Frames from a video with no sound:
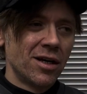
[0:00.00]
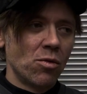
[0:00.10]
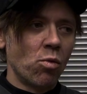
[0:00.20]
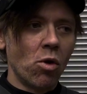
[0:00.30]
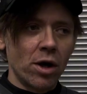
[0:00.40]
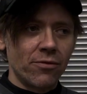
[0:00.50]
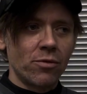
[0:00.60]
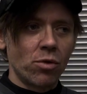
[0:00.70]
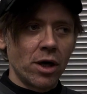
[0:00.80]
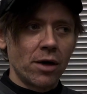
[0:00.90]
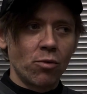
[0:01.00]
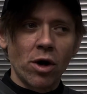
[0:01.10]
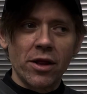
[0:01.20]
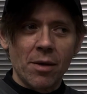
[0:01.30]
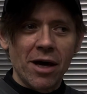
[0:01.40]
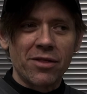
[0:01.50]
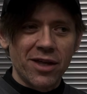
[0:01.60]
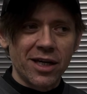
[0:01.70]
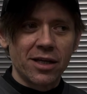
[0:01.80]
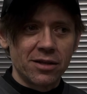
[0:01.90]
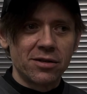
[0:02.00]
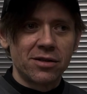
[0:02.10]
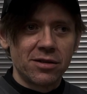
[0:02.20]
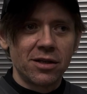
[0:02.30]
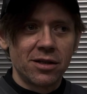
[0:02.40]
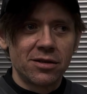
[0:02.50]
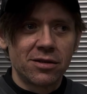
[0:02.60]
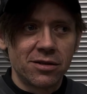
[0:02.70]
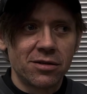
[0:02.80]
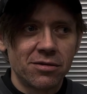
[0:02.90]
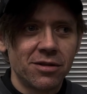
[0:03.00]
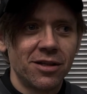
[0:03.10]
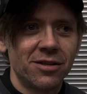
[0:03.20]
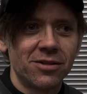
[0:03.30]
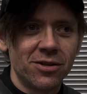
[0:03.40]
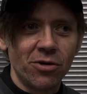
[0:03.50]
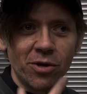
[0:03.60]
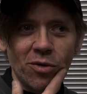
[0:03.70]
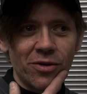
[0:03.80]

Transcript: One of them I think is the only one